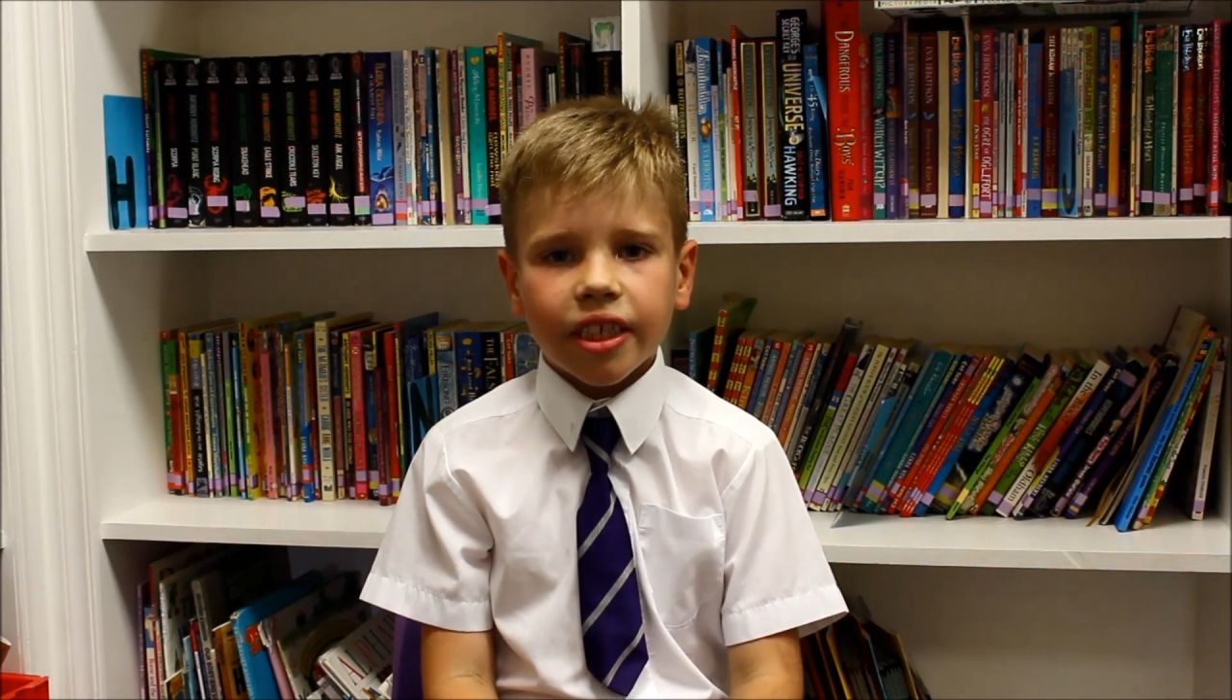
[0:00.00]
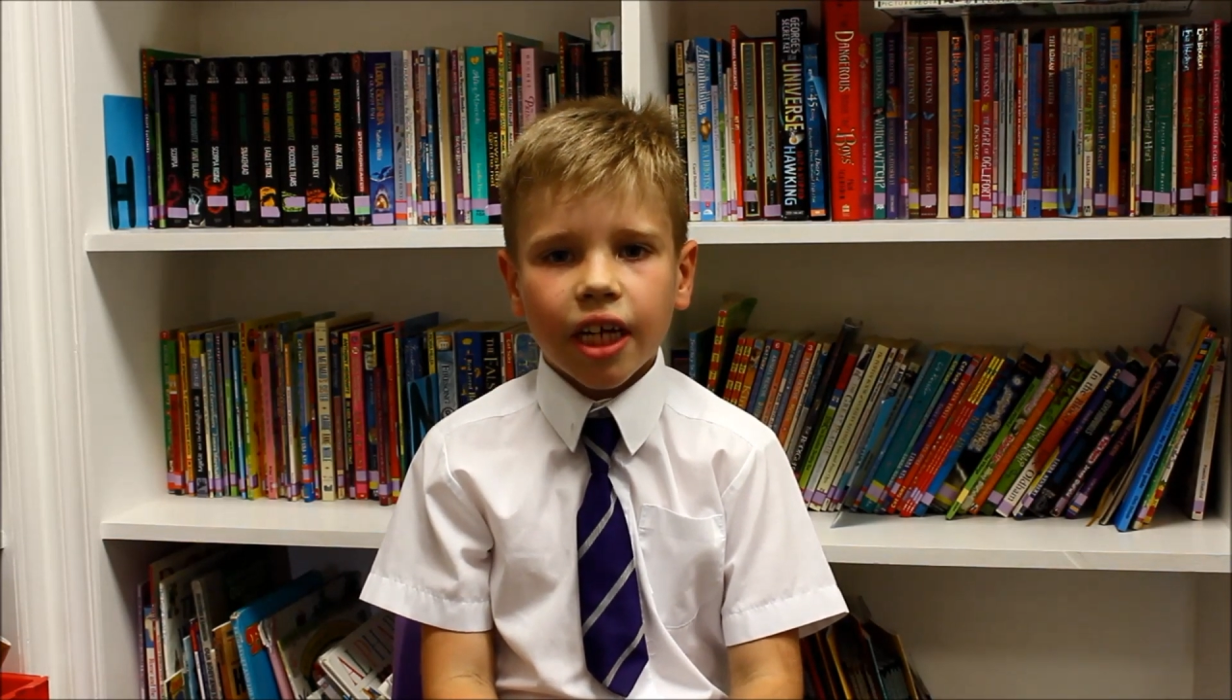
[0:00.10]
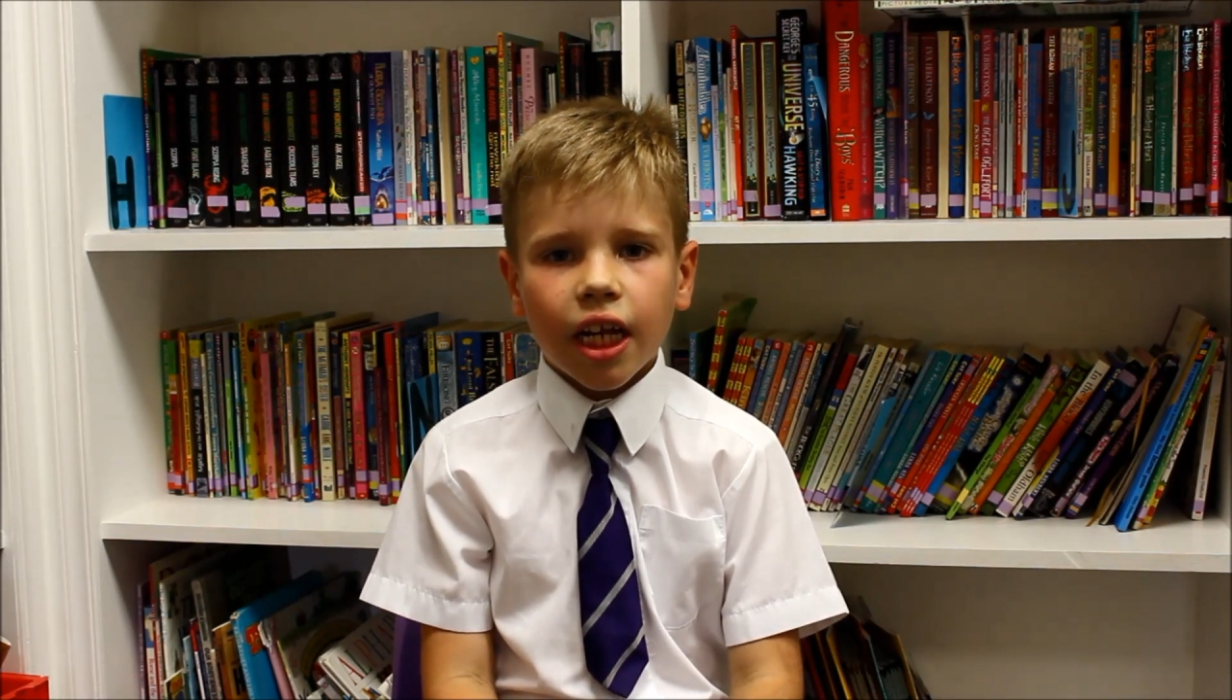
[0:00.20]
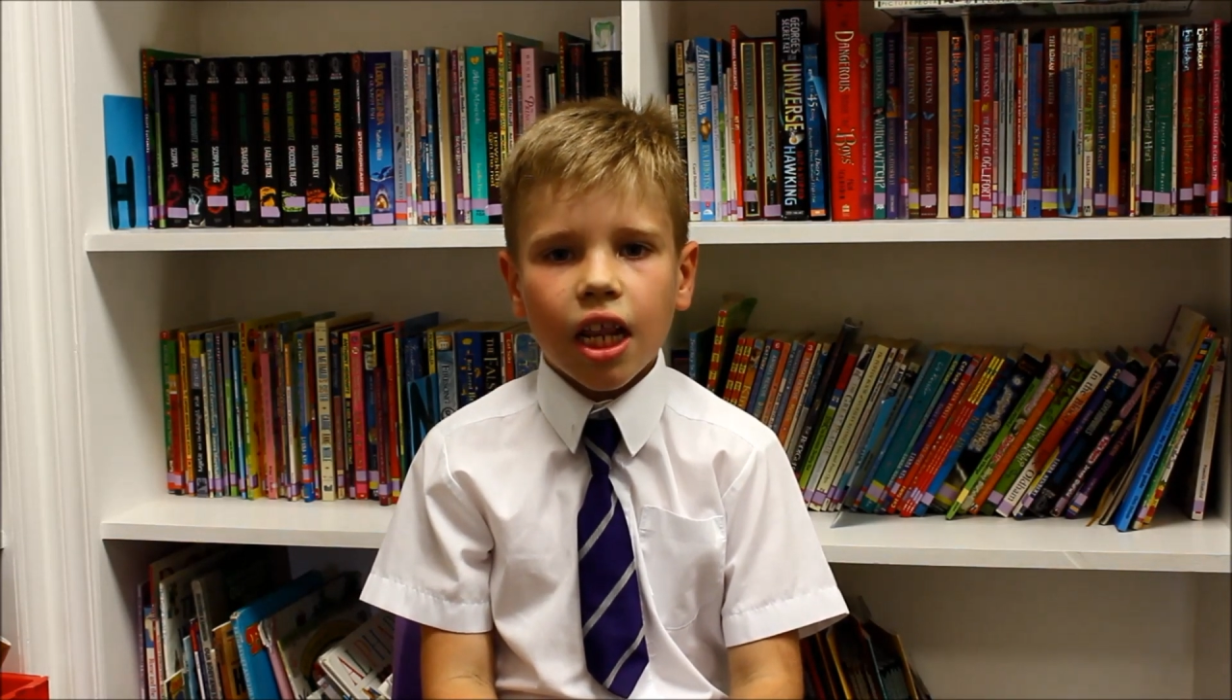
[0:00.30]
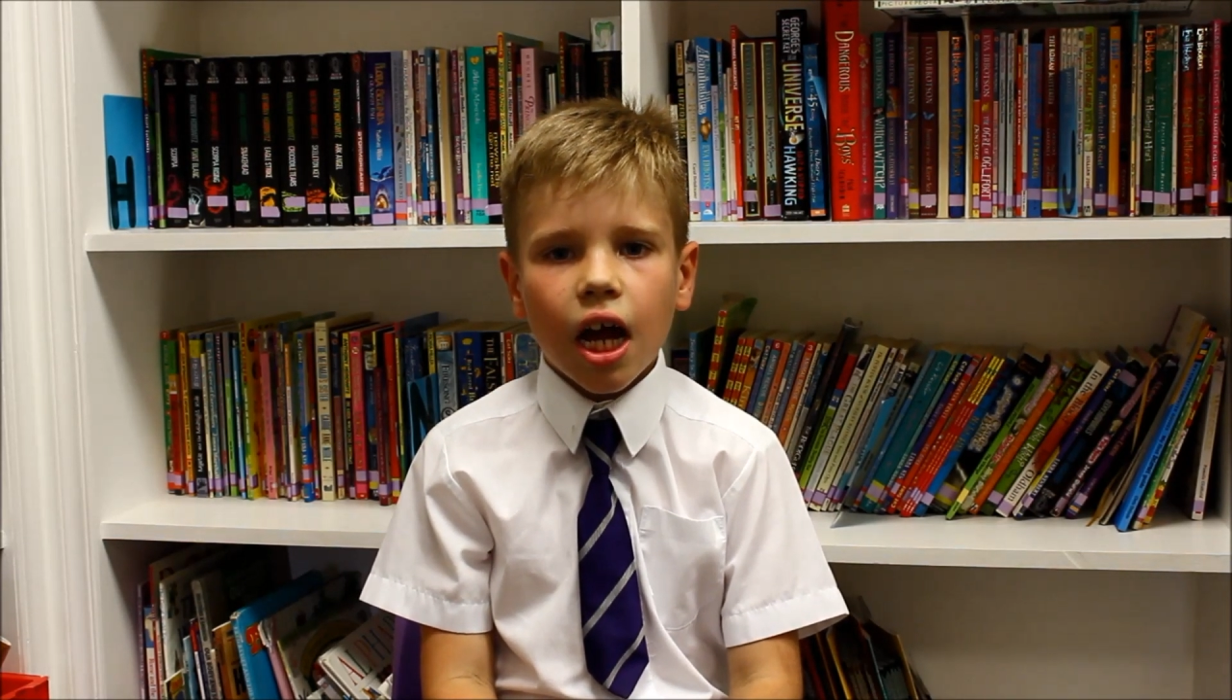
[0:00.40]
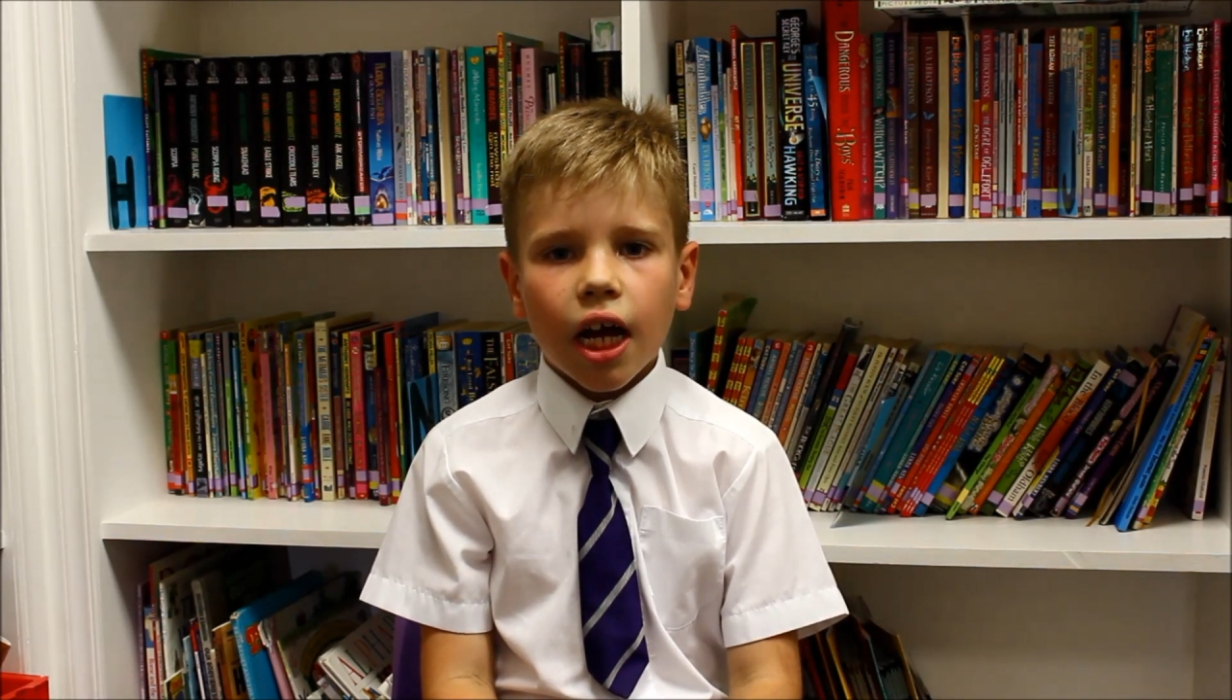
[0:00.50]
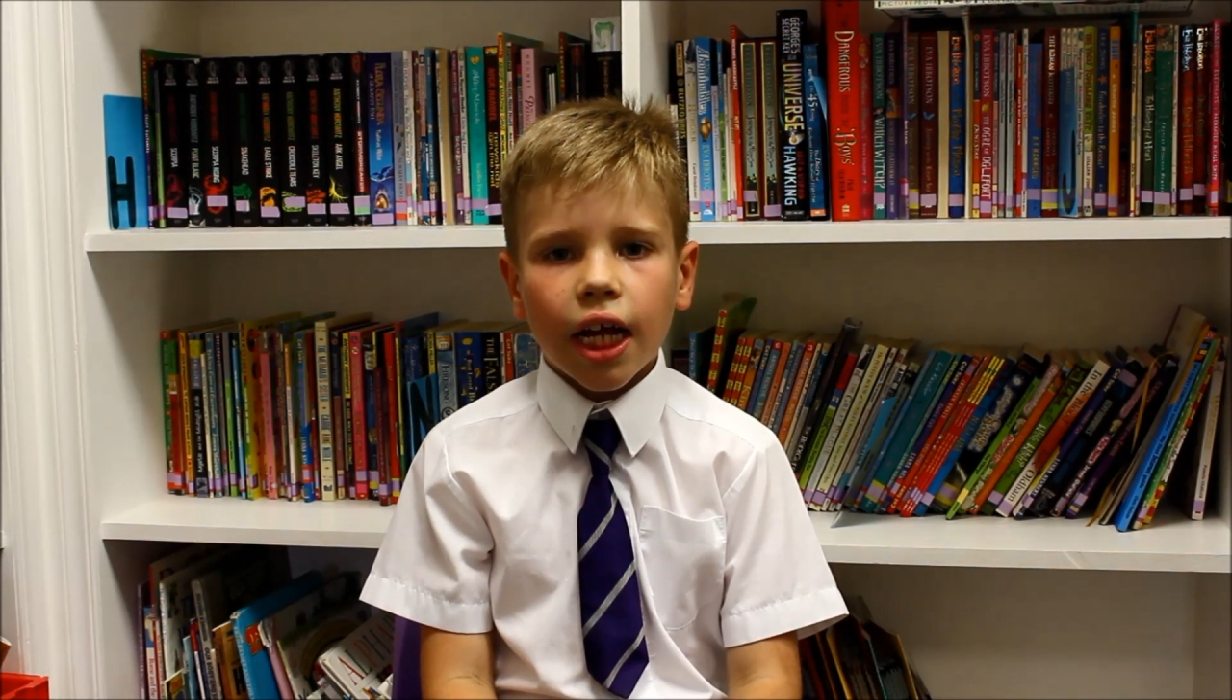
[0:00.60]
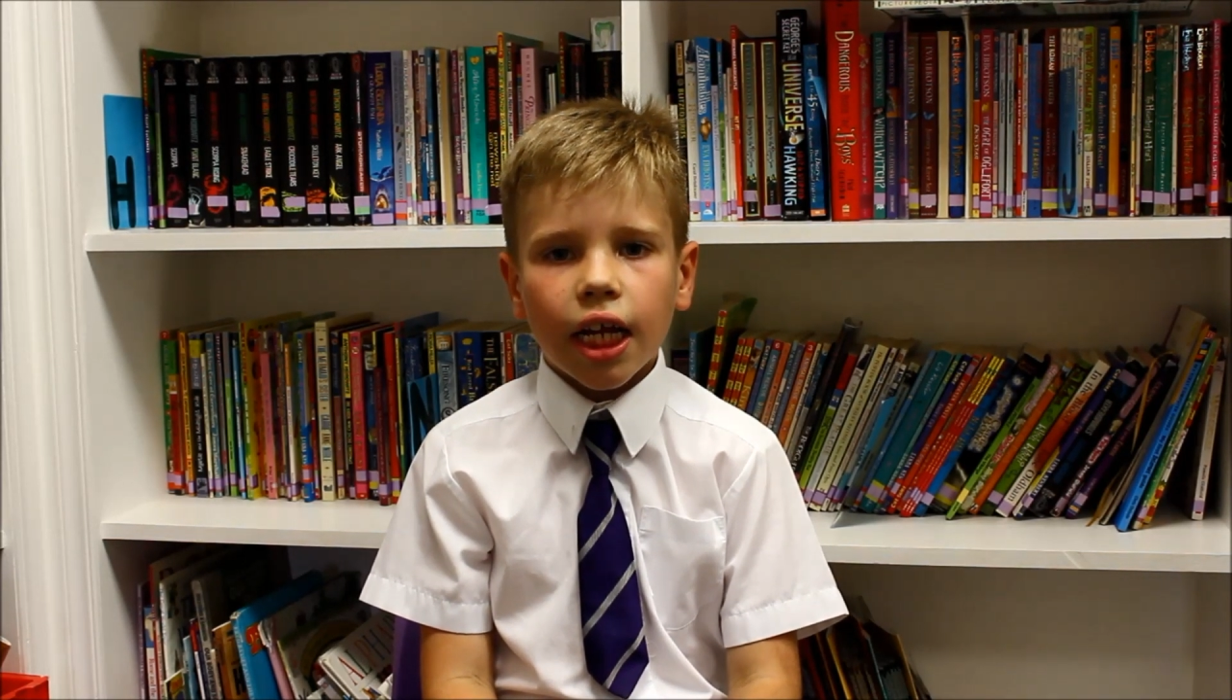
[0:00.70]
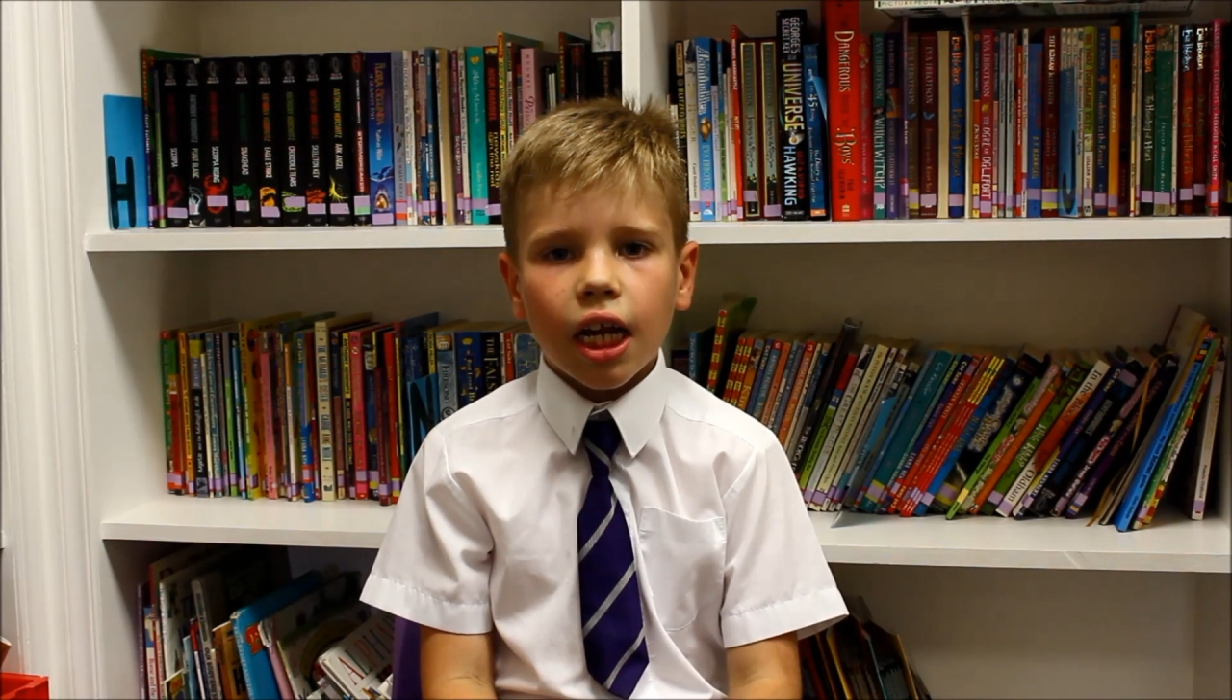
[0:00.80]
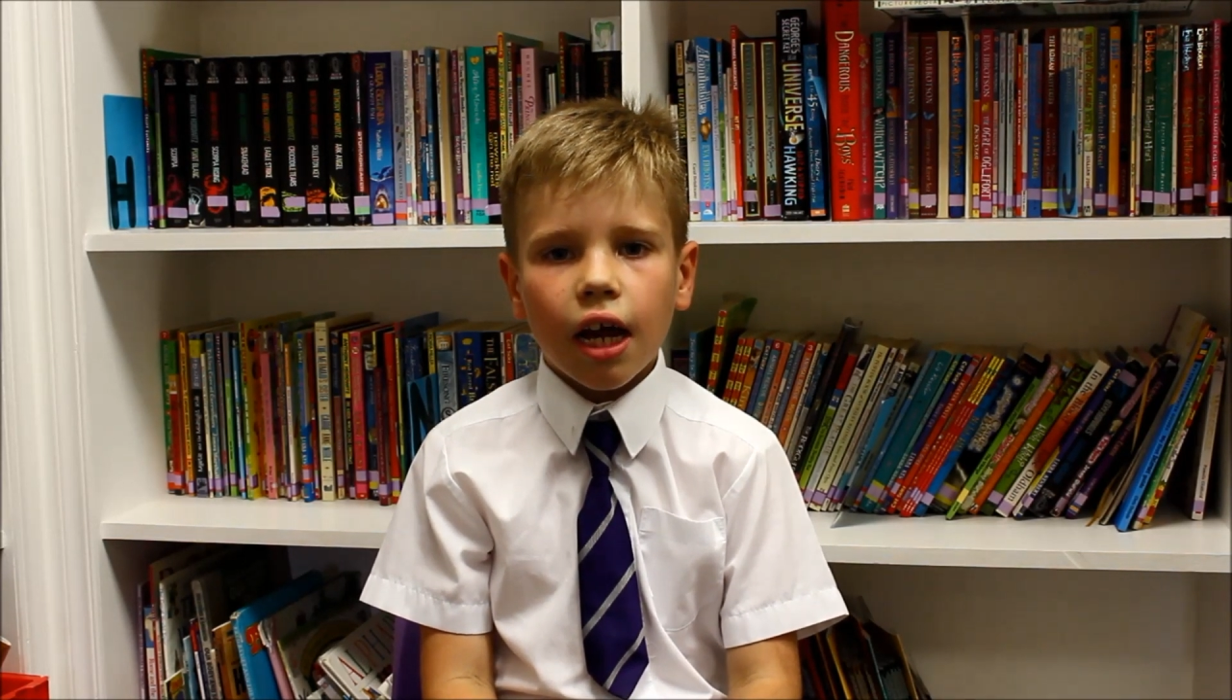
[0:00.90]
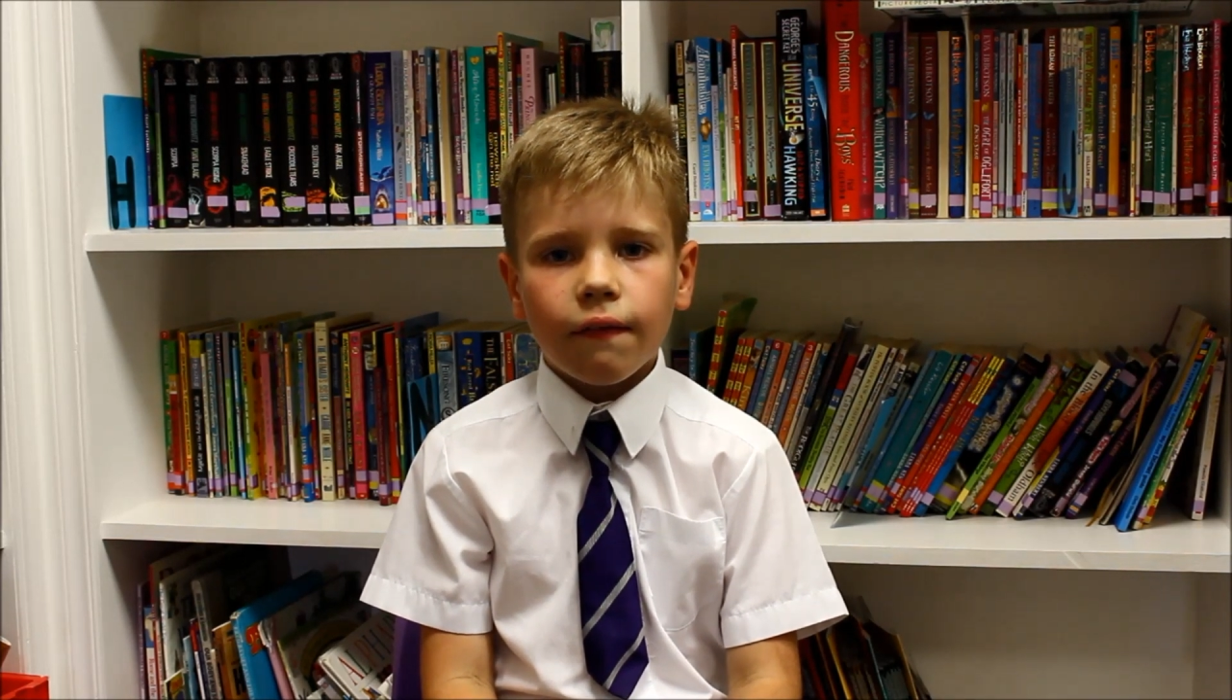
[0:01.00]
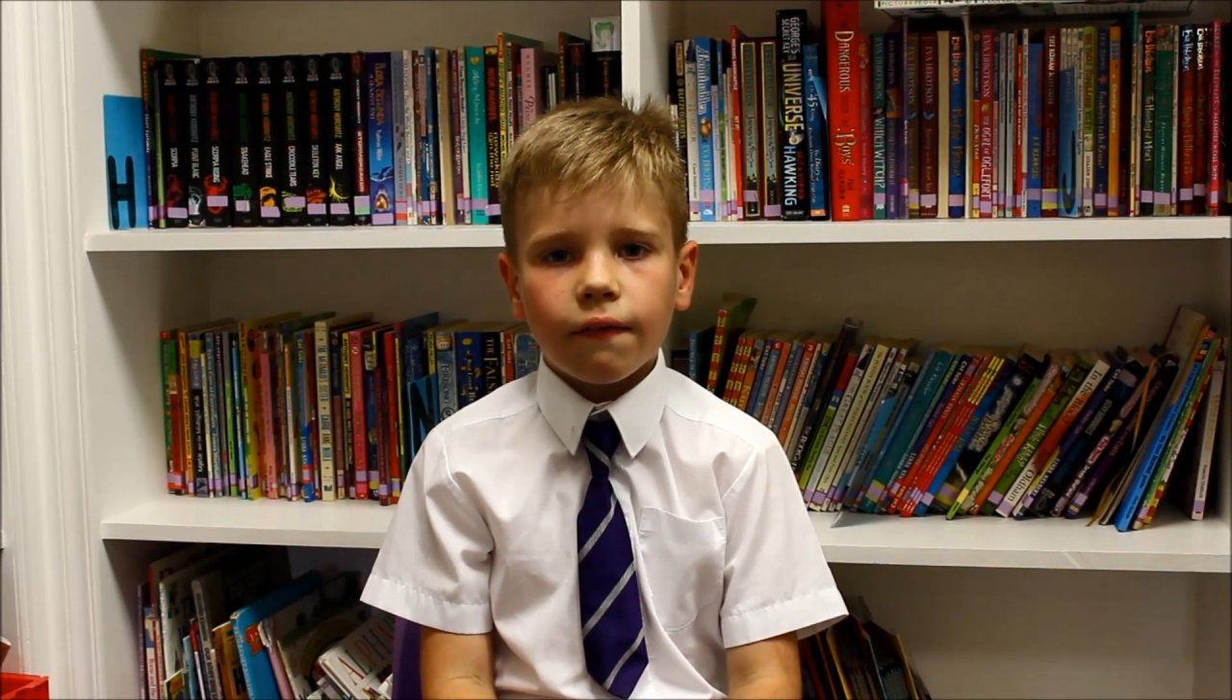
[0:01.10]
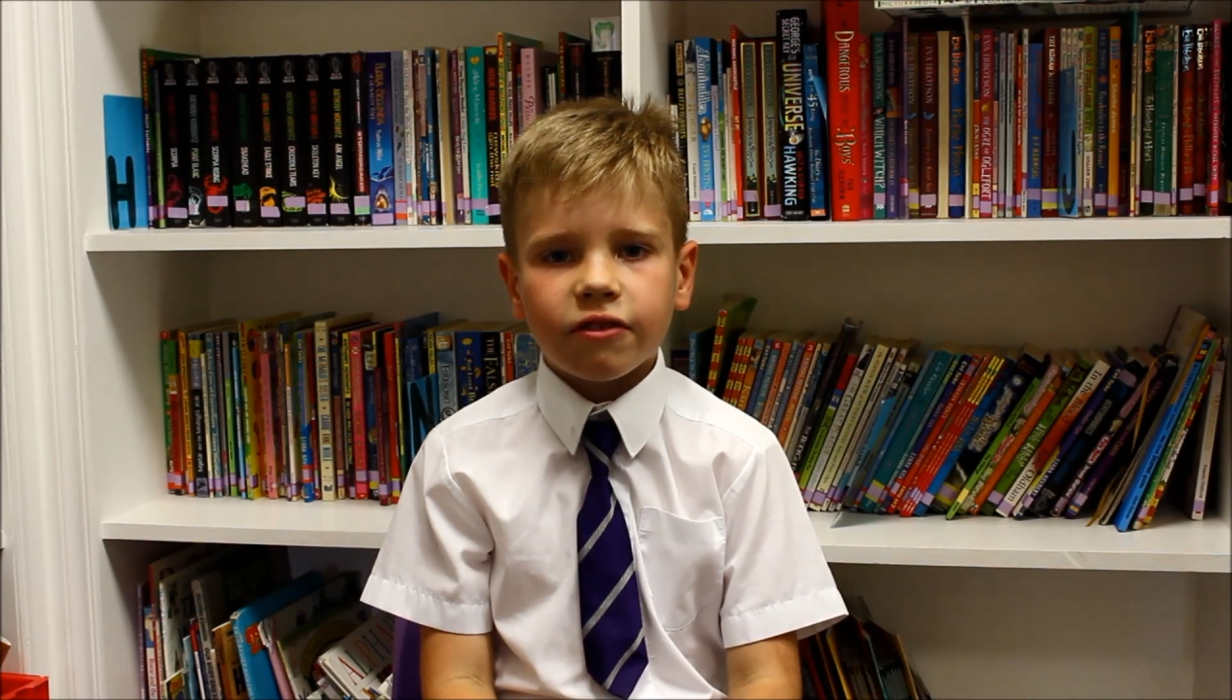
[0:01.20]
and I love